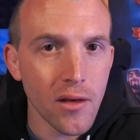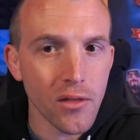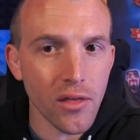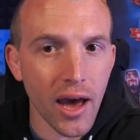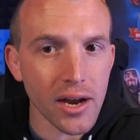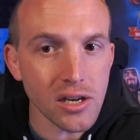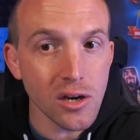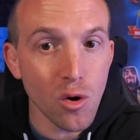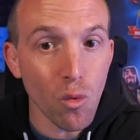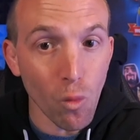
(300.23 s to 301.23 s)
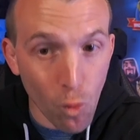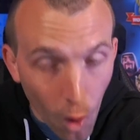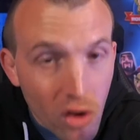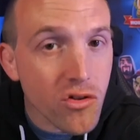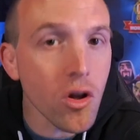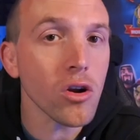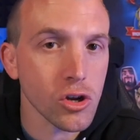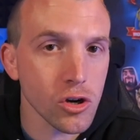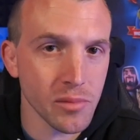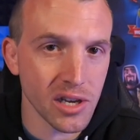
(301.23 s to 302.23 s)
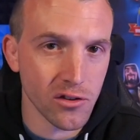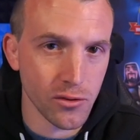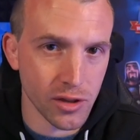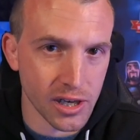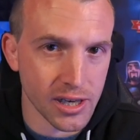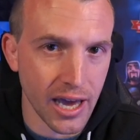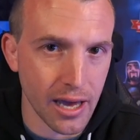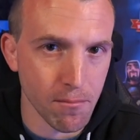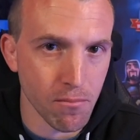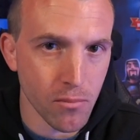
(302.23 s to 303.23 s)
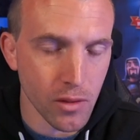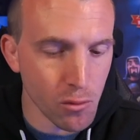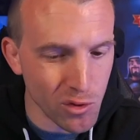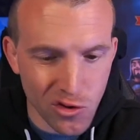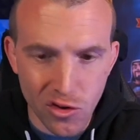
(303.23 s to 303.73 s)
that was not coming to the game. It was